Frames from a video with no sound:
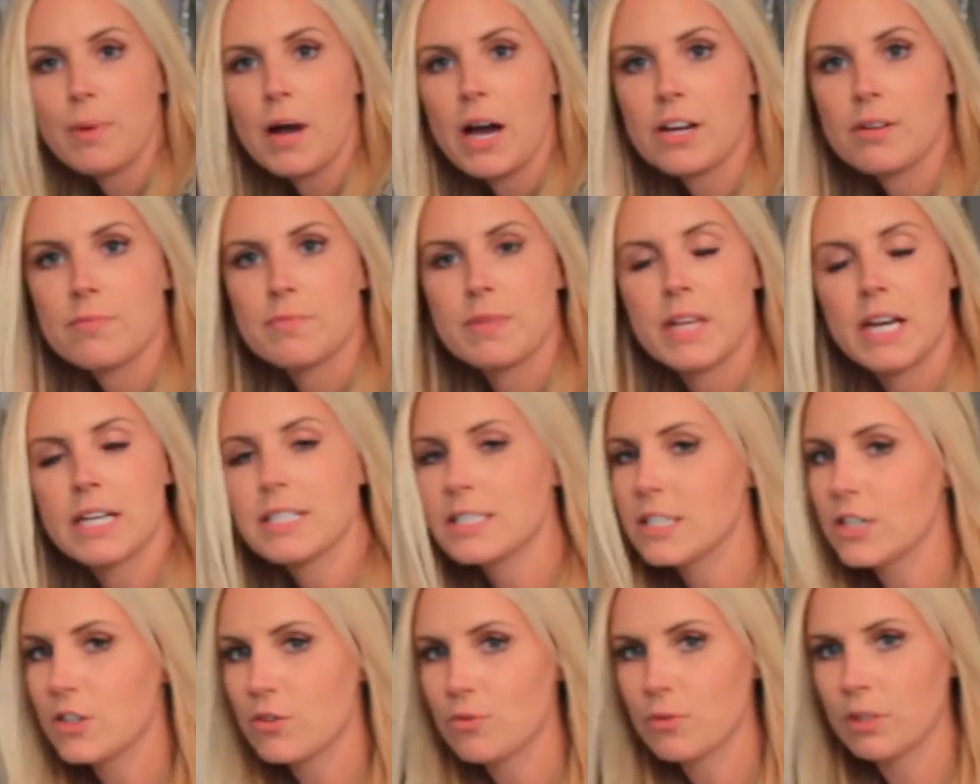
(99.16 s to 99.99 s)
bottom that I
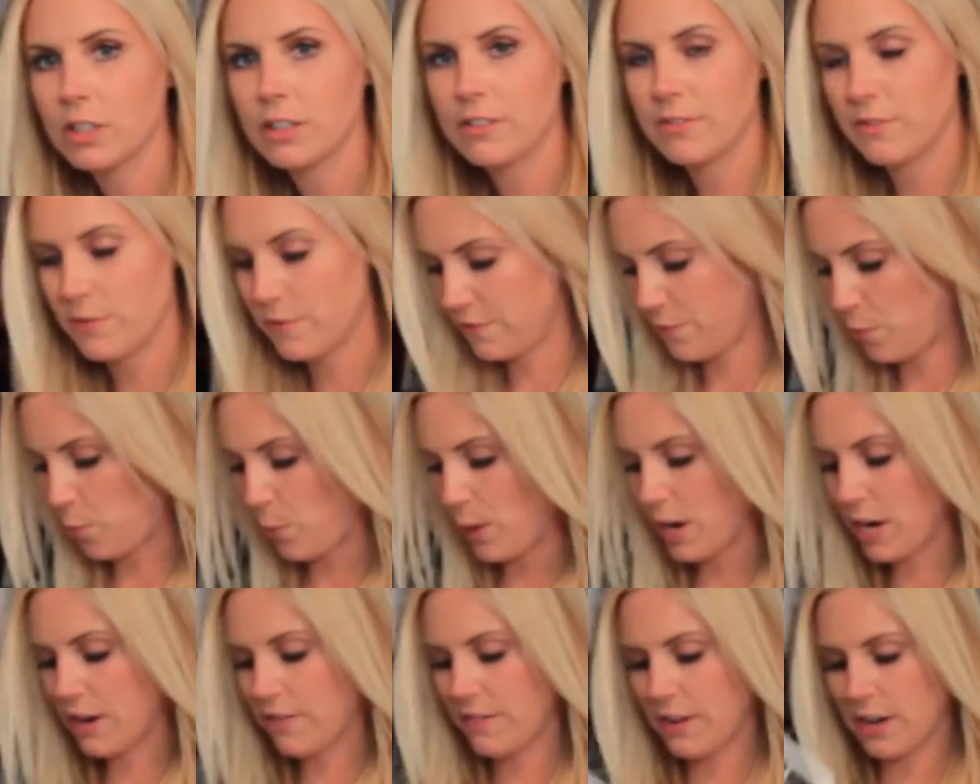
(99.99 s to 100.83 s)
didn't really
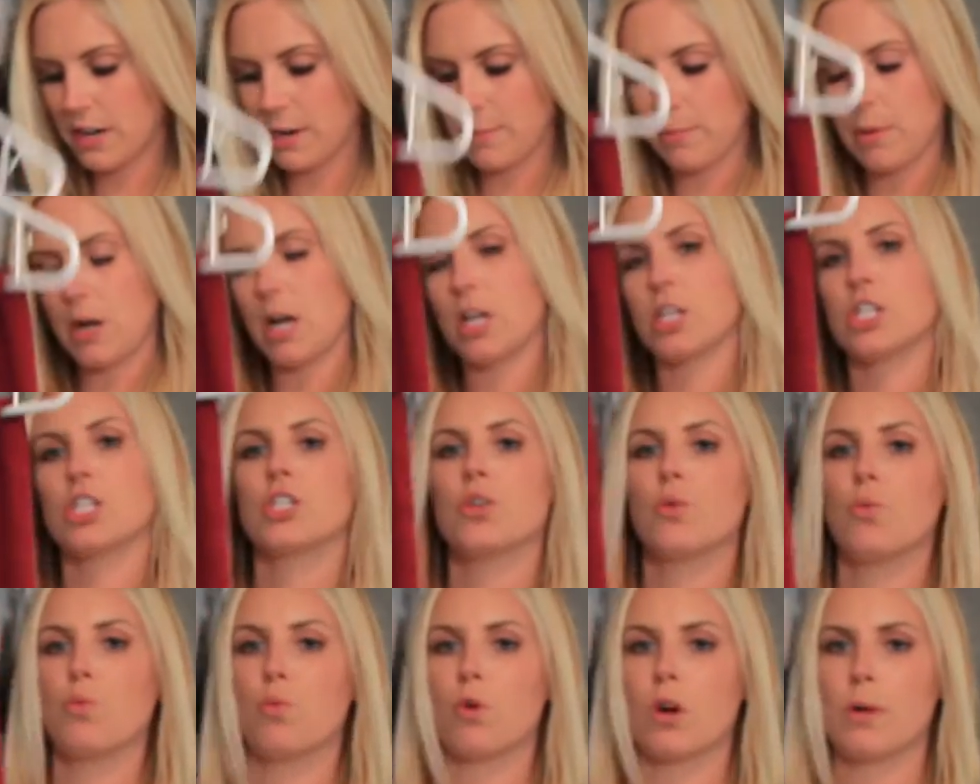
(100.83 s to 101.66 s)
wear very
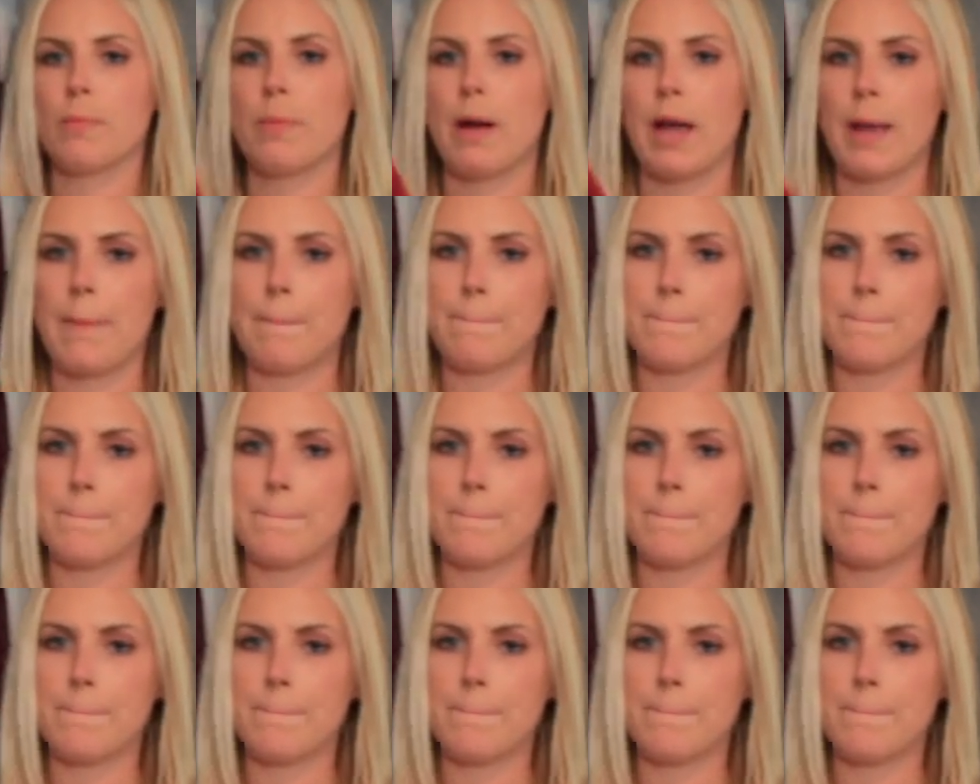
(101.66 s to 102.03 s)
much were my